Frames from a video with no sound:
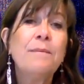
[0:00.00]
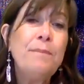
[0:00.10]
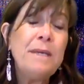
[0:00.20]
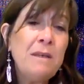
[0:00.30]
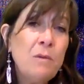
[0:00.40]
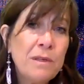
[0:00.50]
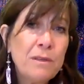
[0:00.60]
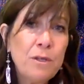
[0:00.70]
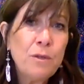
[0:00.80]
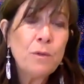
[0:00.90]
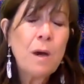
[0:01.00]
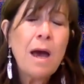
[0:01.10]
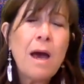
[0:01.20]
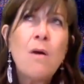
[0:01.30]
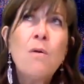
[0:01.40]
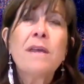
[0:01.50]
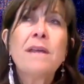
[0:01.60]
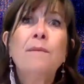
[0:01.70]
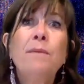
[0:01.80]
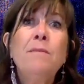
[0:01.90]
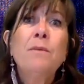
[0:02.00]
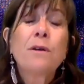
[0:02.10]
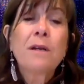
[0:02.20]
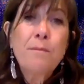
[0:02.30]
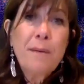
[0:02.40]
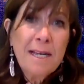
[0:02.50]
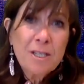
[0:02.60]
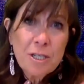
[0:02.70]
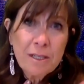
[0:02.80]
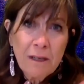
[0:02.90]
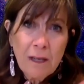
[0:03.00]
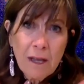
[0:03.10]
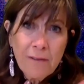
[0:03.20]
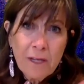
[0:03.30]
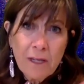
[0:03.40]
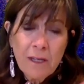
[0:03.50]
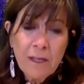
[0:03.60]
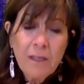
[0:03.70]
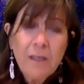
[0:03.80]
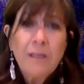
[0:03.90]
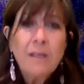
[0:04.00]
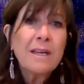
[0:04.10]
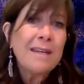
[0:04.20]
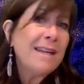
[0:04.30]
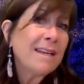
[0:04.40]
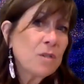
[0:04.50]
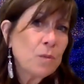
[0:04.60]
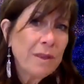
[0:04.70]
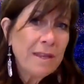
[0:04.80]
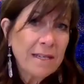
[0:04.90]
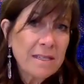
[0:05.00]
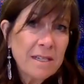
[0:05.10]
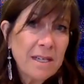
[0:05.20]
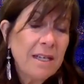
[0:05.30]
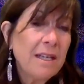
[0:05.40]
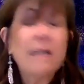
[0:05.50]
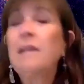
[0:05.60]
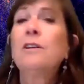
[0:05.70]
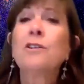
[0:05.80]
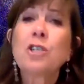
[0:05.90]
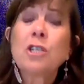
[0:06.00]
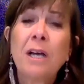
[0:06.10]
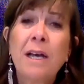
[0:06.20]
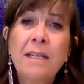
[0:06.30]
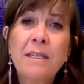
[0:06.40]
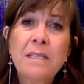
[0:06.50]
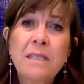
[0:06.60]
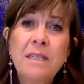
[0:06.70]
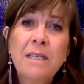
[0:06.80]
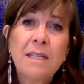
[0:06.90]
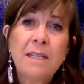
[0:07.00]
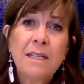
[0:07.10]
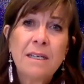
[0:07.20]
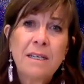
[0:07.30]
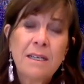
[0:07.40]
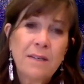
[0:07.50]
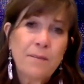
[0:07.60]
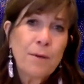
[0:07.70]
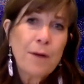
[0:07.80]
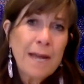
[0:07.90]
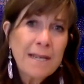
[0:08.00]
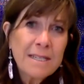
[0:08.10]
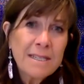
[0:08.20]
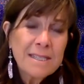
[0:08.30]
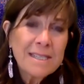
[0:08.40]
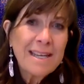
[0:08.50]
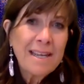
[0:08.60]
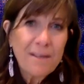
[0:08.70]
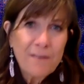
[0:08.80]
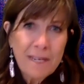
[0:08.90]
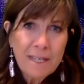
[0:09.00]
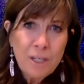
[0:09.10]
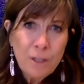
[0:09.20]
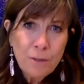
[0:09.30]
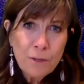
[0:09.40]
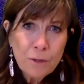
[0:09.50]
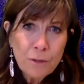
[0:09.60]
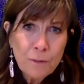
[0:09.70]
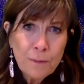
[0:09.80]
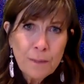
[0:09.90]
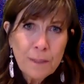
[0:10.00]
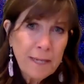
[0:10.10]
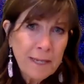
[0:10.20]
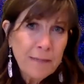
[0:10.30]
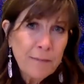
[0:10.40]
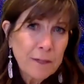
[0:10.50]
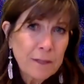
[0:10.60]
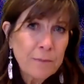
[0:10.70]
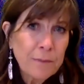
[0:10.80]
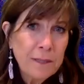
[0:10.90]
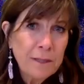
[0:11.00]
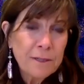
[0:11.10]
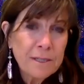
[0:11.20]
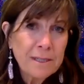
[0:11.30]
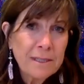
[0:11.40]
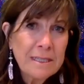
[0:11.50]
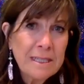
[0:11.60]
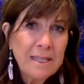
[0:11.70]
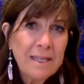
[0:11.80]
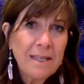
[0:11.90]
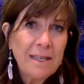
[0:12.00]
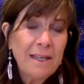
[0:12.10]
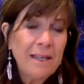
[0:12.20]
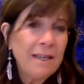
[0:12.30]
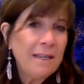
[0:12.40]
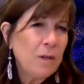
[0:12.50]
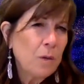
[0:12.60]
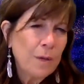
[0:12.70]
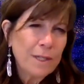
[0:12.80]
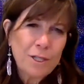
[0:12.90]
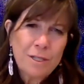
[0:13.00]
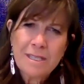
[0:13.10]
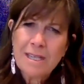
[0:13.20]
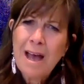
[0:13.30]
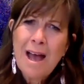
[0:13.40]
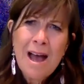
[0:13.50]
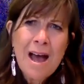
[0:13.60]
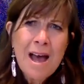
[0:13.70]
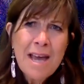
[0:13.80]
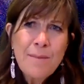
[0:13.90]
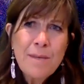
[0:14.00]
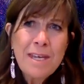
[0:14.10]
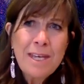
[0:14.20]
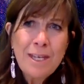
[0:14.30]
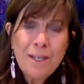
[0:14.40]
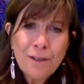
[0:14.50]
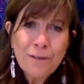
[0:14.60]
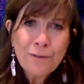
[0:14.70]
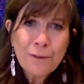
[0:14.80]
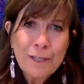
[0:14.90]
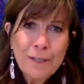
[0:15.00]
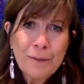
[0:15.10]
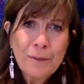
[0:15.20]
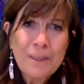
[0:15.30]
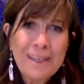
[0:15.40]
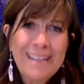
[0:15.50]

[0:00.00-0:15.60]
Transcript: be with you. How can I be more compassionate and loving? Connect with that inner child practice. I have that on YouTube, on Patty Peterson. Any questions? I'm here for you.